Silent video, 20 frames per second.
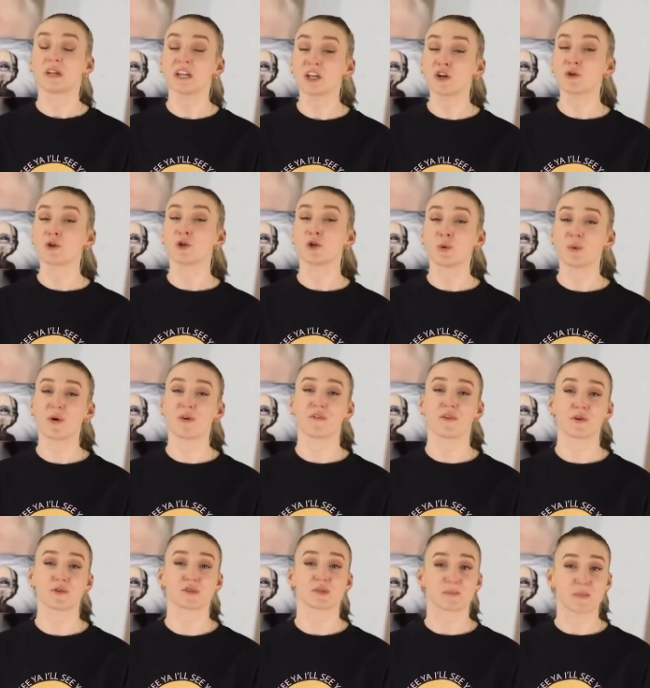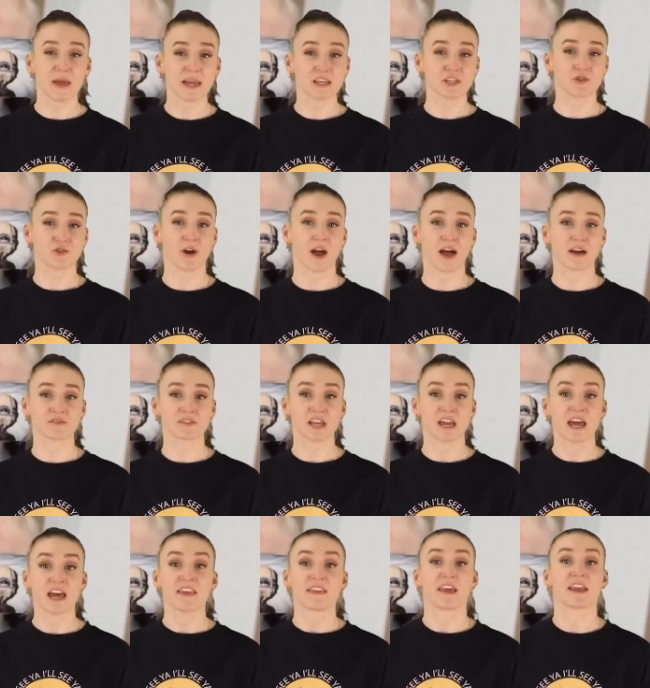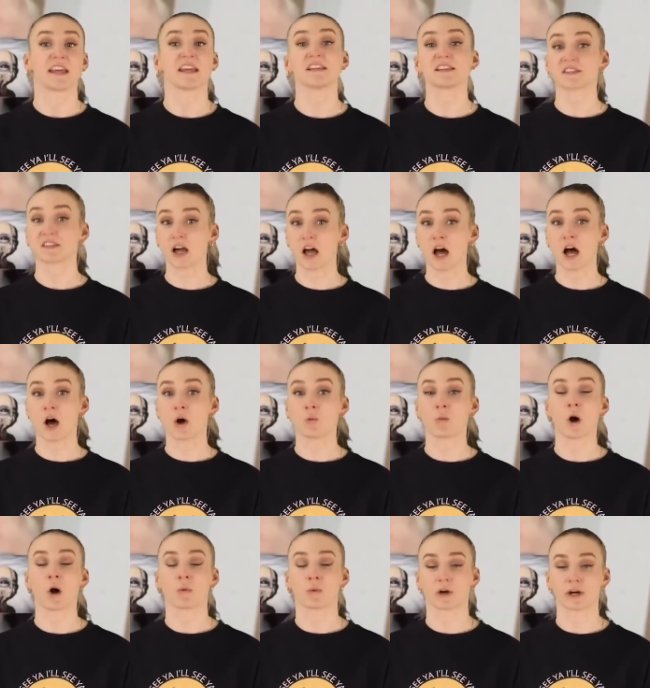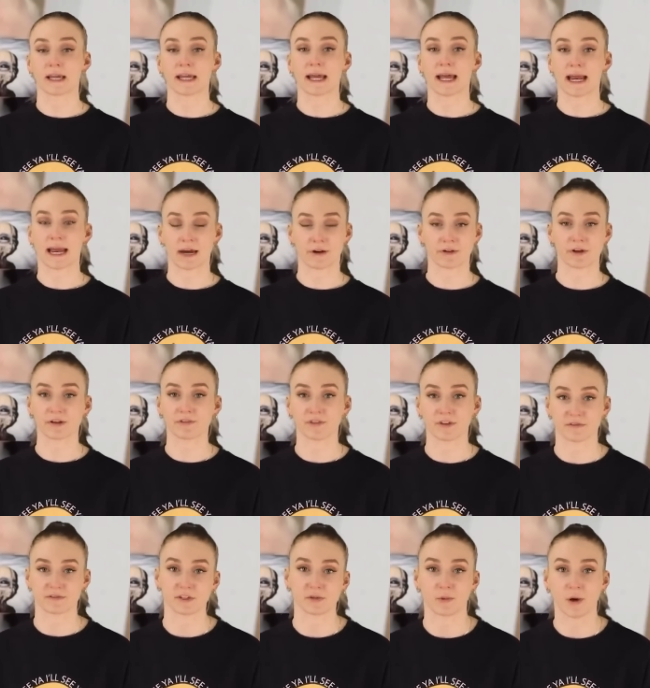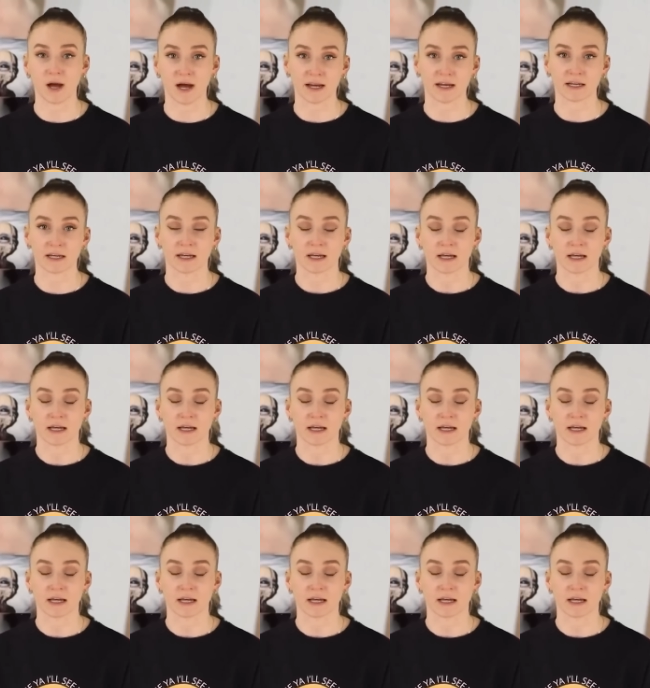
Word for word: real UFO spacecrafts that he saw while working at Area 51.